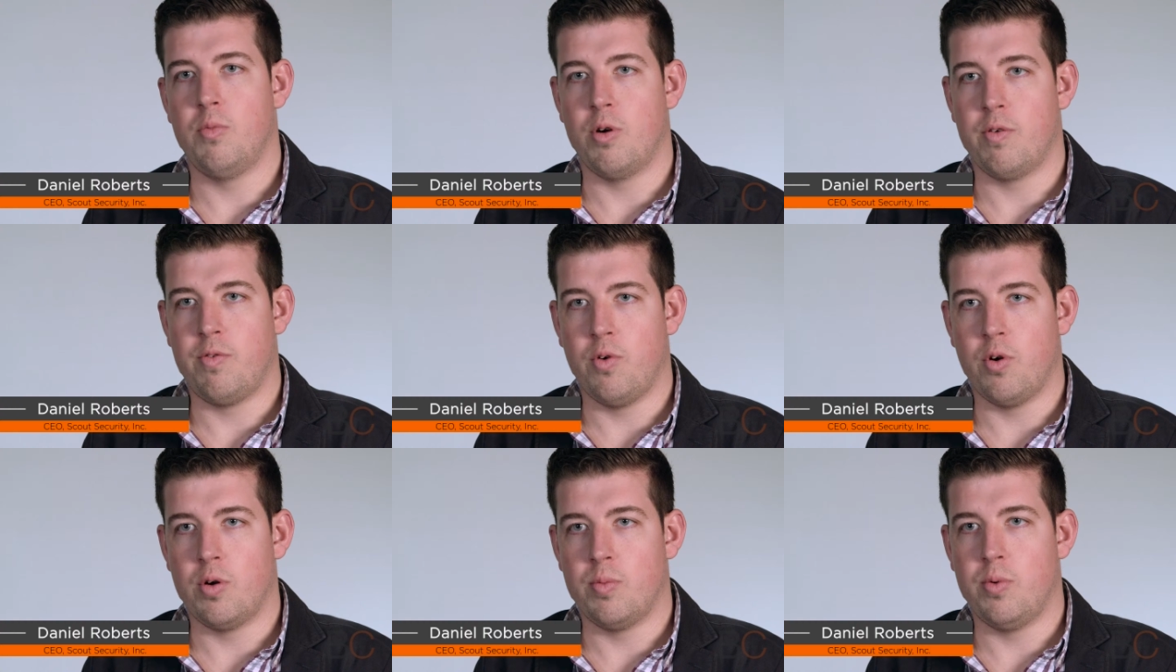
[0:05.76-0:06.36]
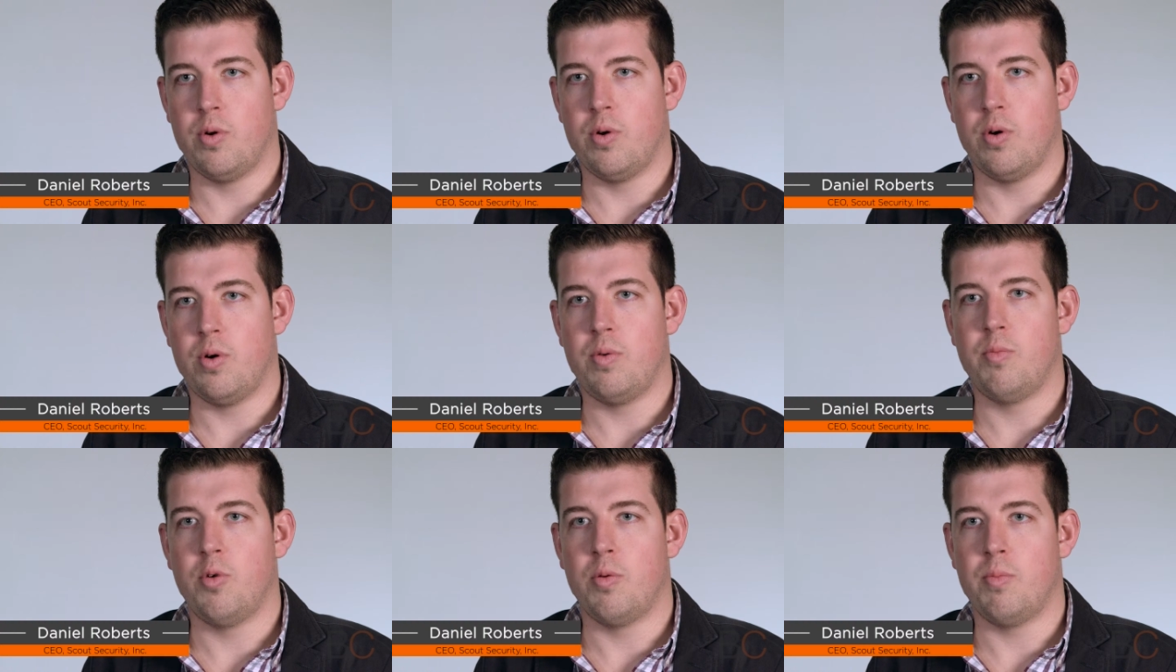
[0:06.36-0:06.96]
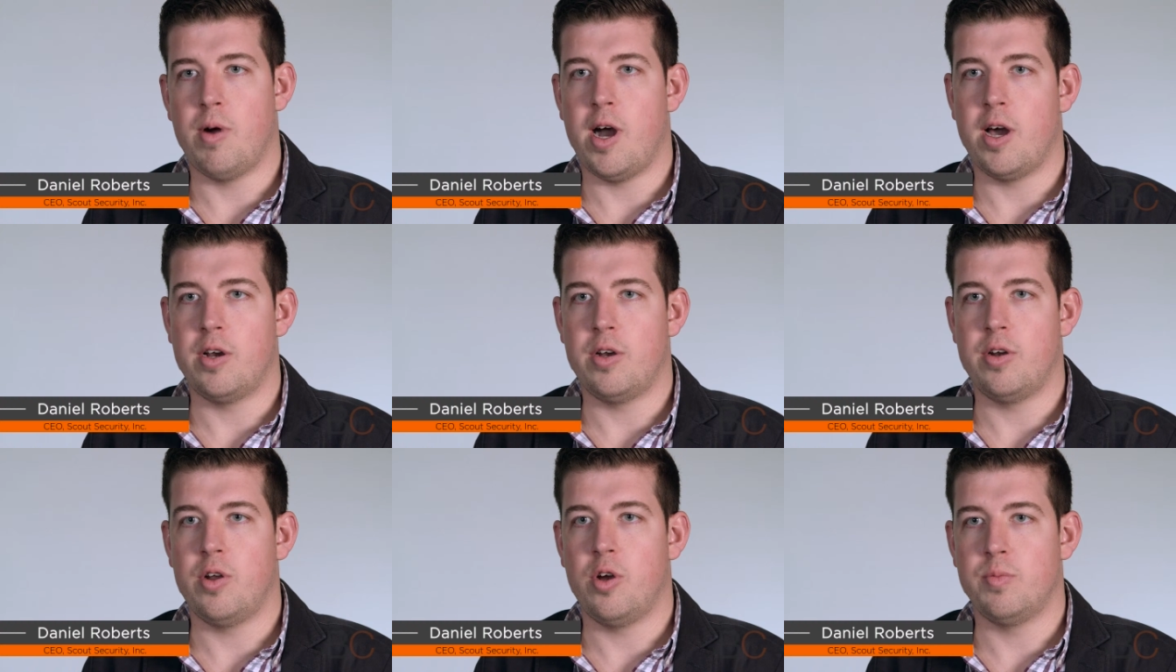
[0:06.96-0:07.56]
more affordable, more
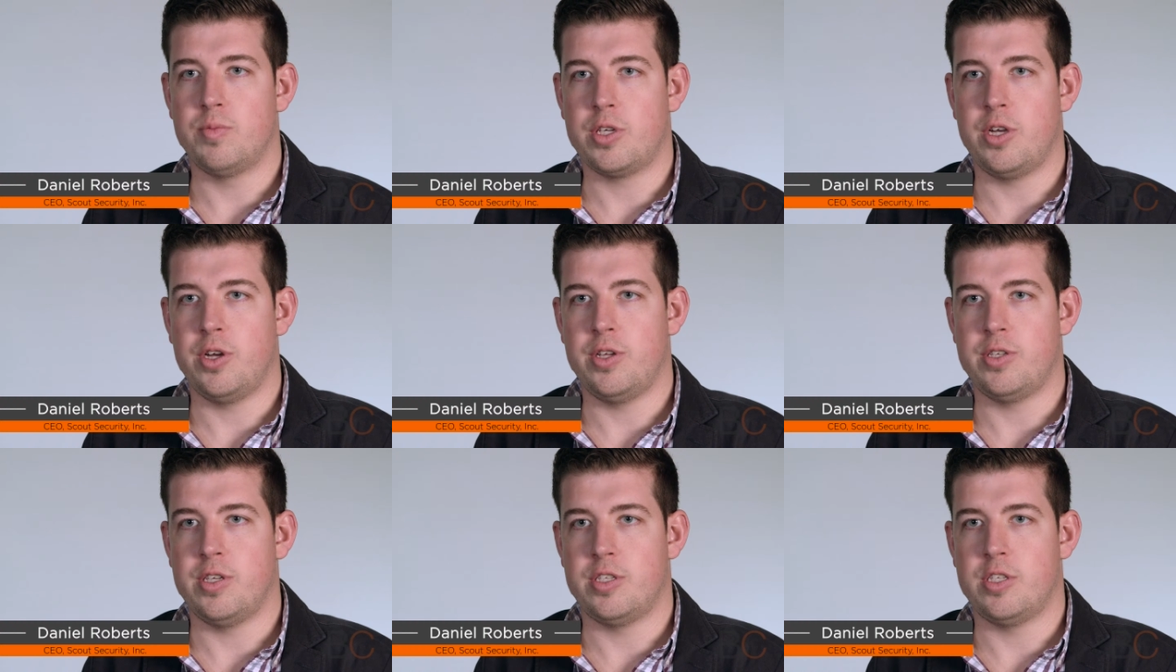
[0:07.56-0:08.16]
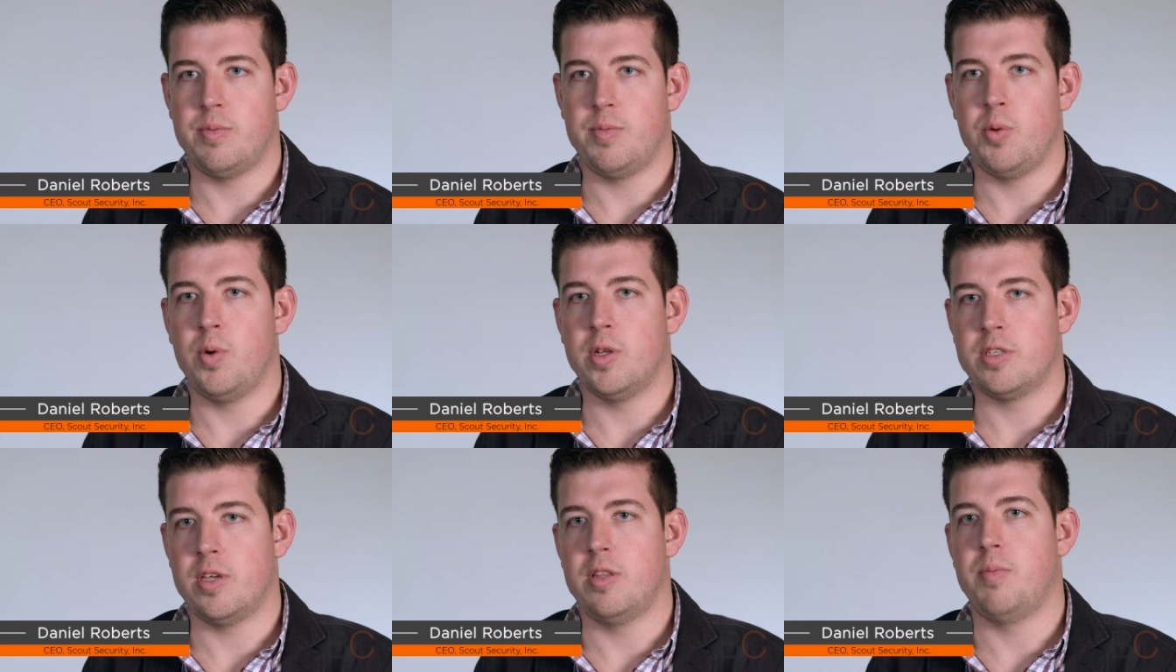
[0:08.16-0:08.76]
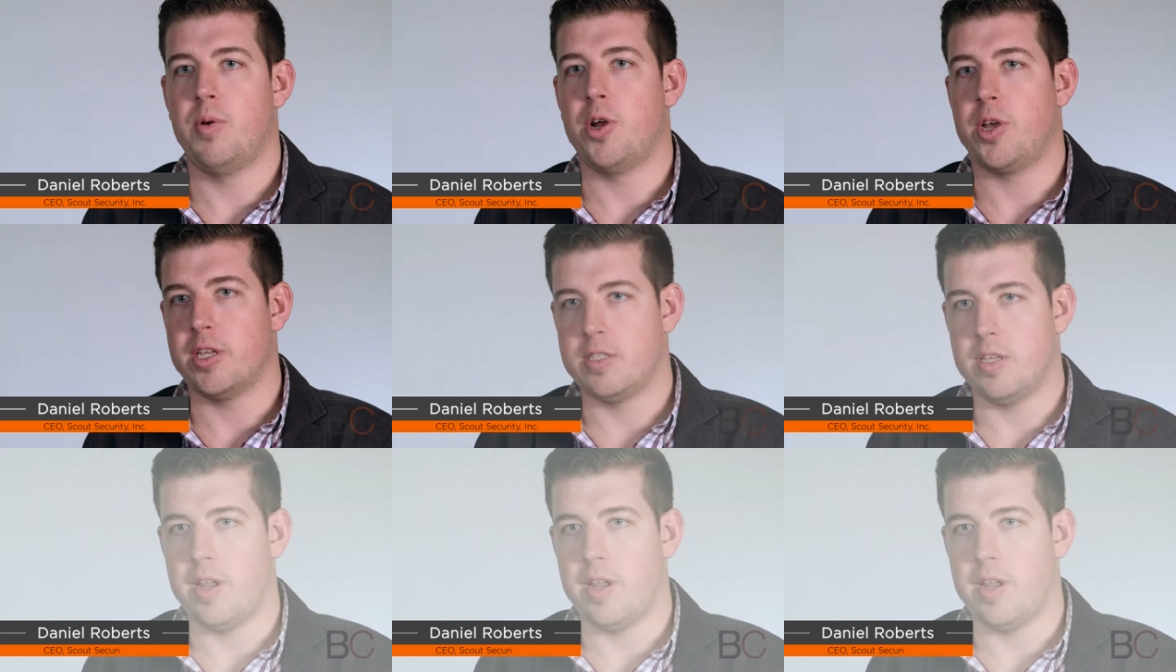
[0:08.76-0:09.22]
modern home security system than what's on the market